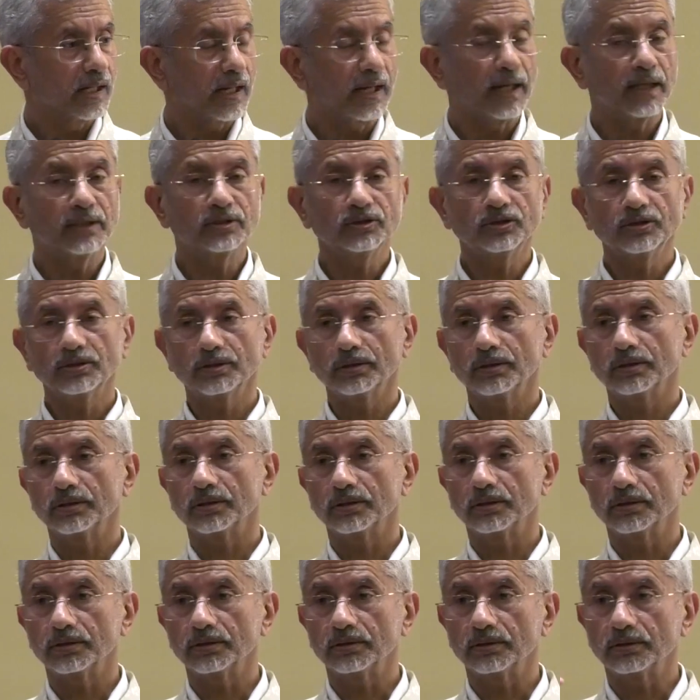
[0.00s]
And
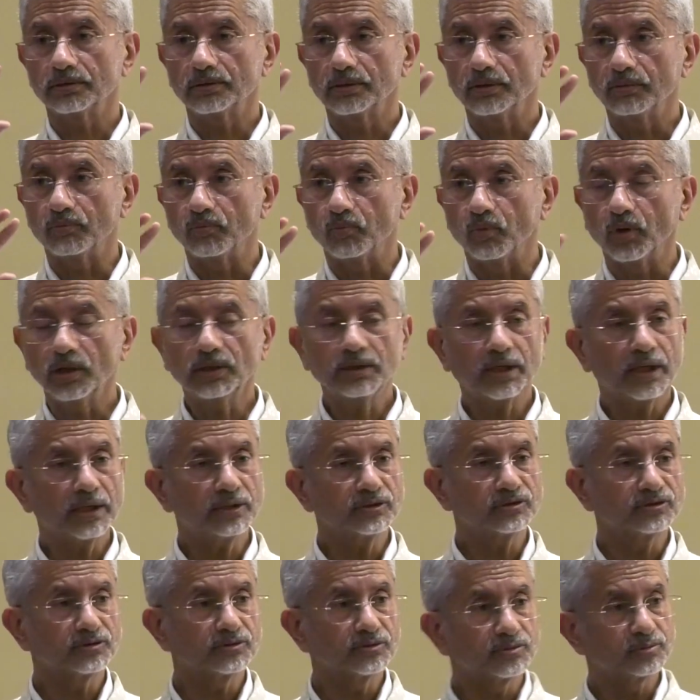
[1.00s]
what
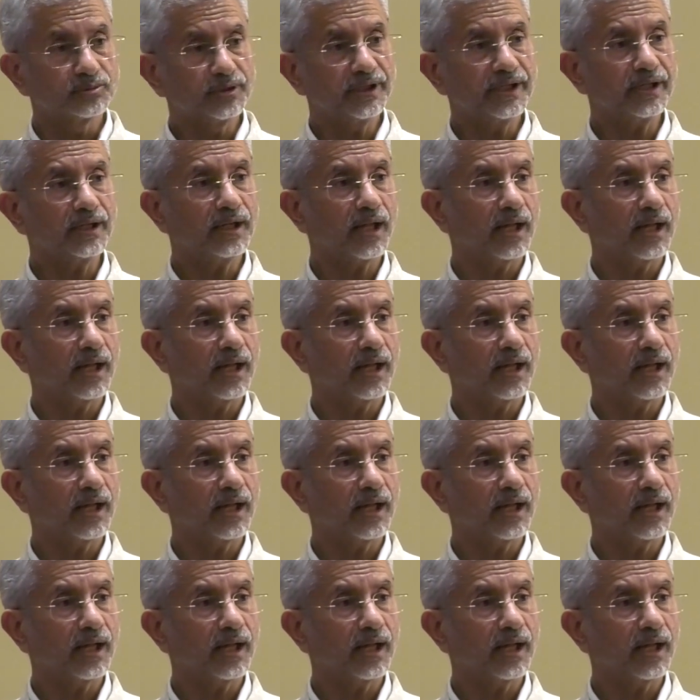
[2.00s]
has today